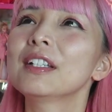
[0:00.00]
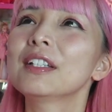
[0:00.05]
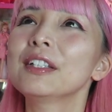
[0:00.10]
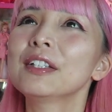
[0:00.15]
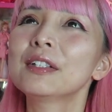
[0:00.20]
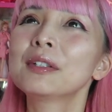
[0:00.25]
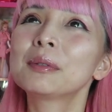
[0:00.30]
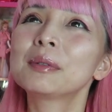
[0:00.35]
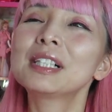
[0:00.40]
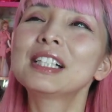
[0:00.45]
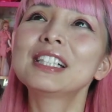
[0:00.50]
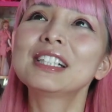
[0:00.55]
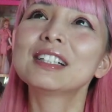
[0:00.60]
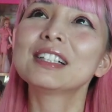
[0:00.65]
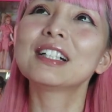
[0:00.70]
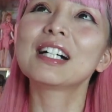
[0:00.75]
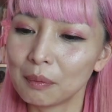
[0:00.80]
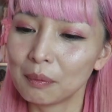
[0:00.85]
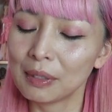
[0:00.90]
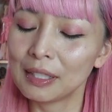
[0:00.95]
you know what
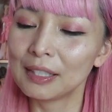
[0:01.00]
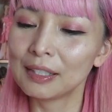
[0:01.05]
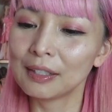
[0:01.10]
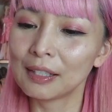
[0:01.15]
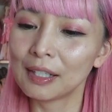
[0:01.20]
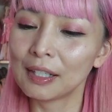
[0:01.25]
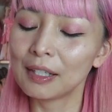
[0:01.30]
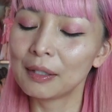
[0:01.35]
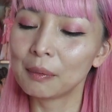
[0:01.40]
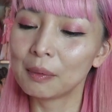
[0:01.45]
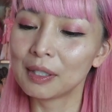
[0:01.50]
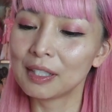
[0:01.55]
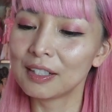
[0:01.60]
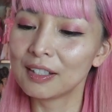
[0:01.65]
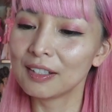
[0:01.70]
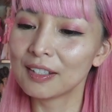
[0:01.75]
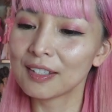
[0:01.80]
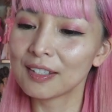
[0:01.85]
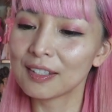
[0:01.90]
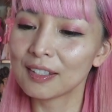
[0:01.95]
when i
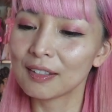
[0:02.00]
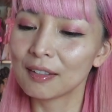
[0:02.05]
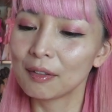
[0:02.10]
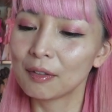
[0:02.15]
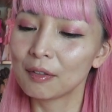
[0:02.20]
was